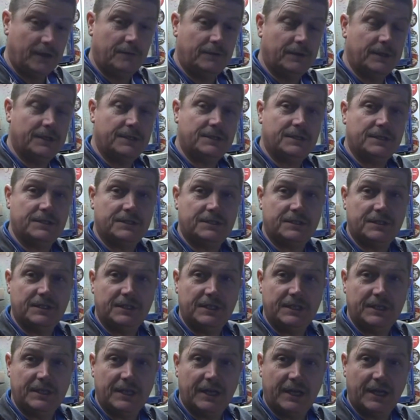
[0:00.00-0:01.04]
which is
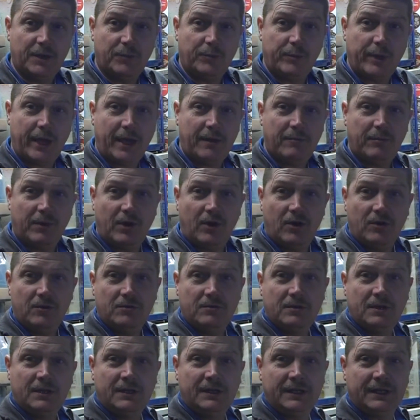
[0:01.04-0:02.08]
the pet
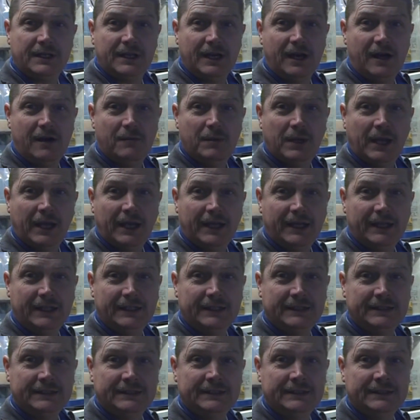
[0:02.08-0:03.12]
bottle
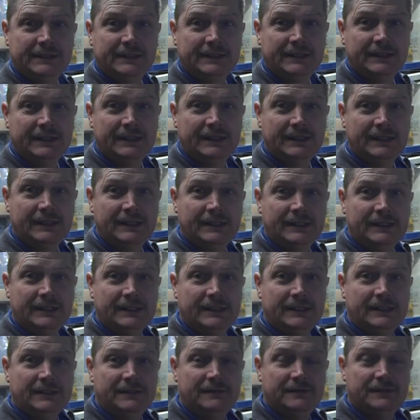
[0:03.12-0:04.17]
carbonator,
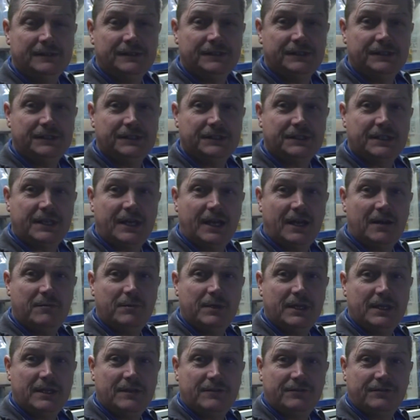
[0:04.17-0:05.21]
which you just cut a
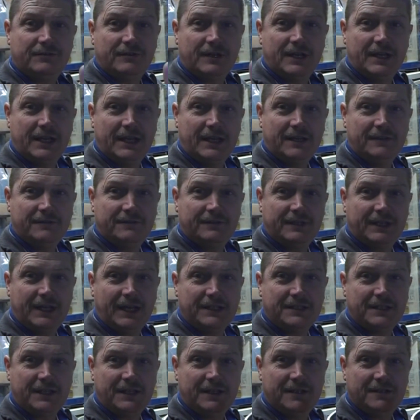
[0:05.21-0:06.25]
bit of your 3/8
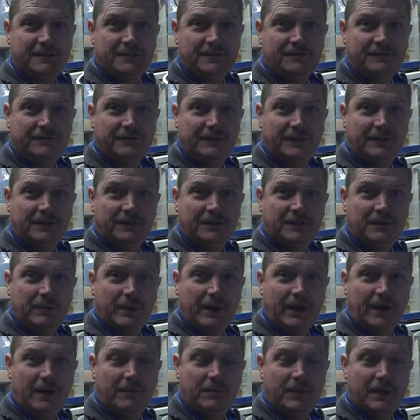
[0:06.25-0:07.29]
gas hose and fit on the
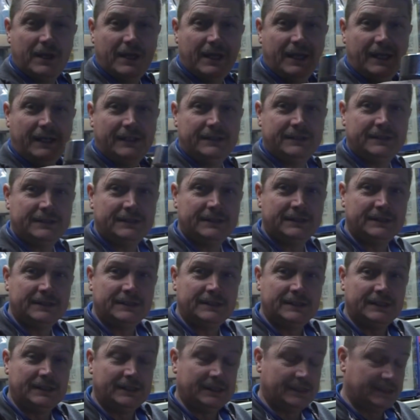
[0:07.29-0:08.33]
barb there,
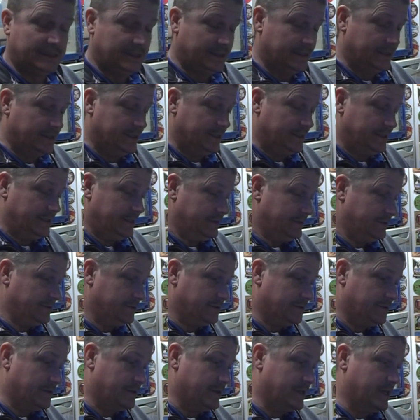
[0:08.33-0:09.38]

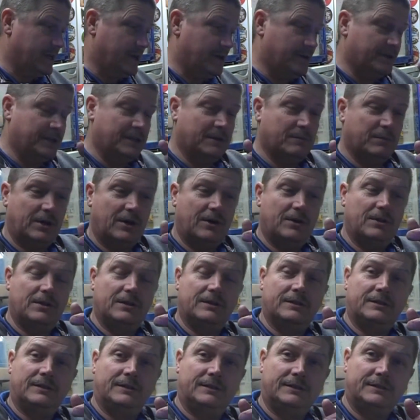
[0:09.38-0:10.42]
screw that on your
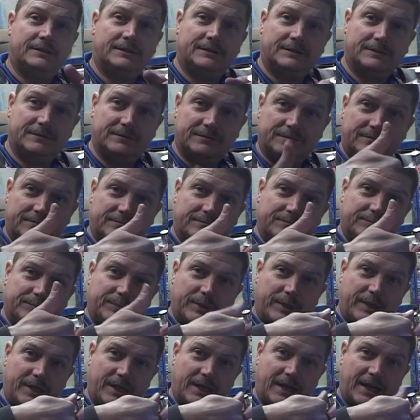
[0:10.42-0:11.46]
bottle,
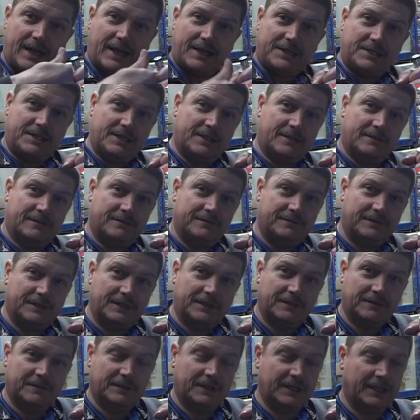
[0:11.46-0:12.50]
put your gas in off your
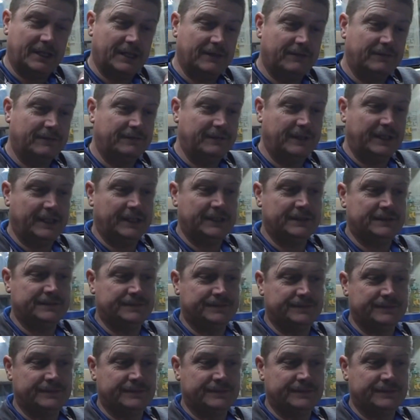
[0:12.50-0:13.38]
corny fitting,